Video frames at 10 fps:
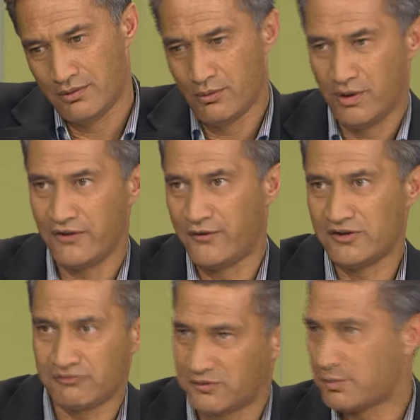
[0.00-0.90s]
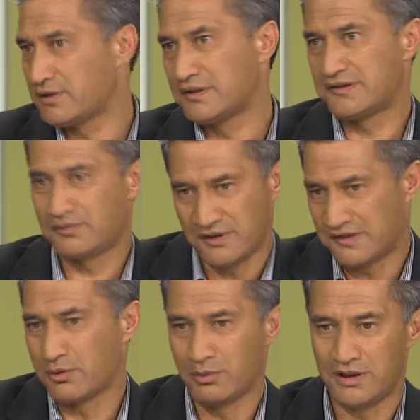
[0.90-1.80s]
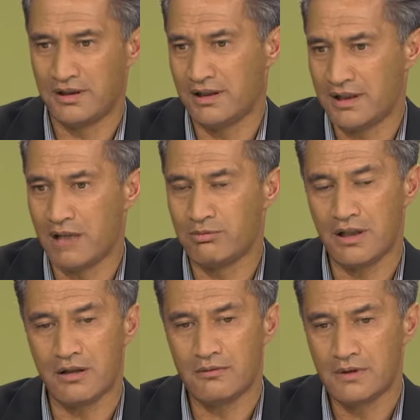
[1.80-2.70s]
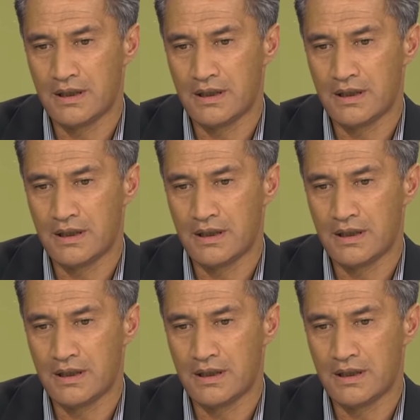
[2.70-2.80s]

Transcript: We're the first responders. That's what we did at Gabrielle.